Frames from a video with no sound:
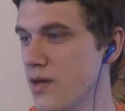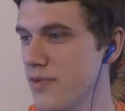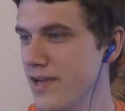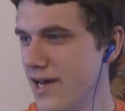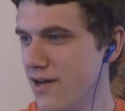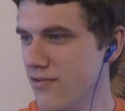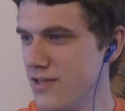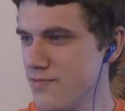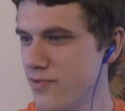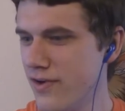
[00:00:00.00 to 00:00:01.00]
But now,
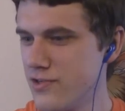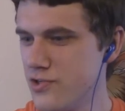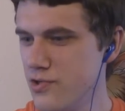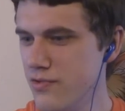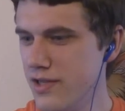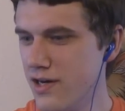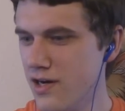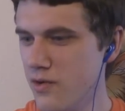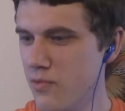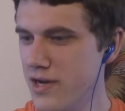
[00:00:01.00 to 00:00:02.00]
let's move on to
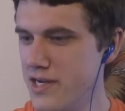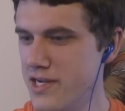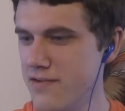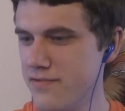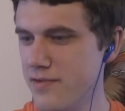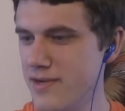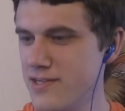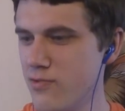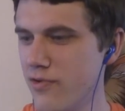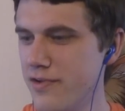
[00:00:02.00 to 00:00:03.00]
the What If The
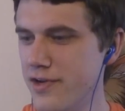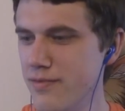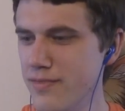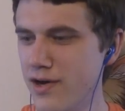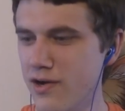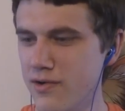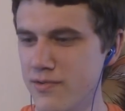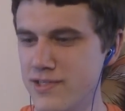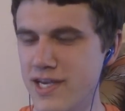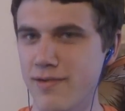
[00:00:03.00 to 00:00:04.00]
Amazing World Gumball
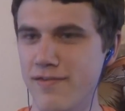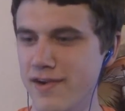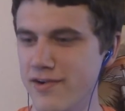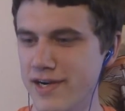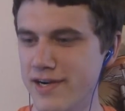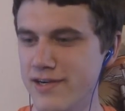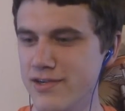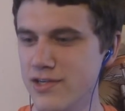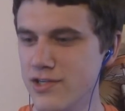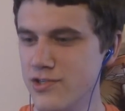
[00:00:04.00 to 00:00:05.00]
Was Anime video here.
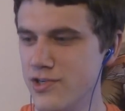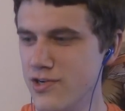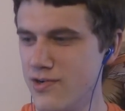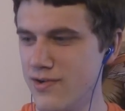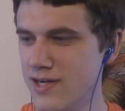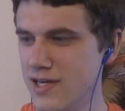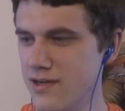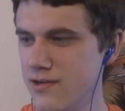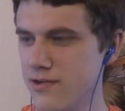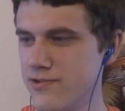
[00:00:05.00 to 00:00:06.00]
So,
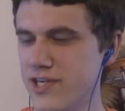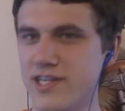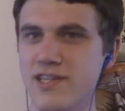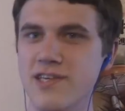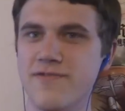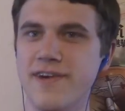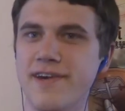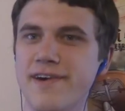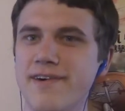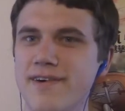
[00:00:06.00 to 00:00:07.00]
let's back to this
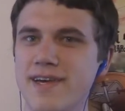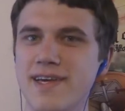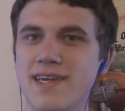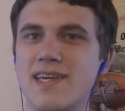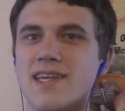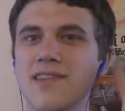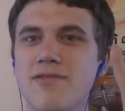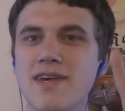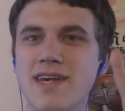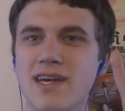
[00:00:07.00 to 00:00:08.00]
video in
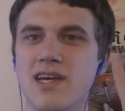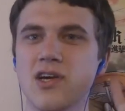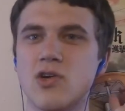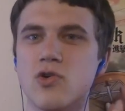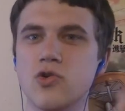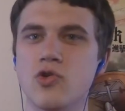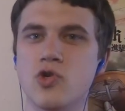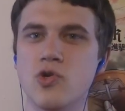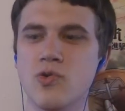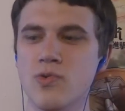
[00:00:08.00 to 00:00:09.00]
3,
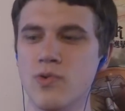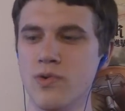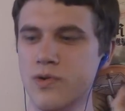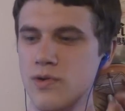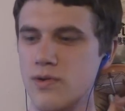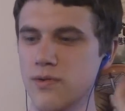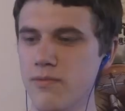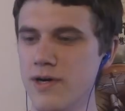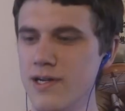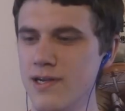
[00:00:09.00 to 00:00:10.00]
2,
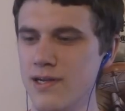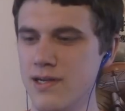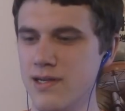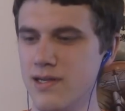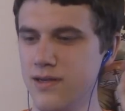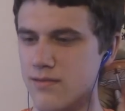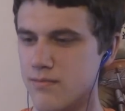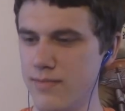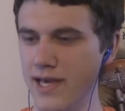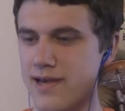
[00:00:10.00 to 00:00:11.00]
1,
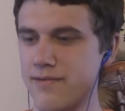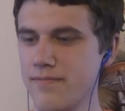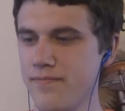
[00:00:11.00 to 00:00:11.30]
play.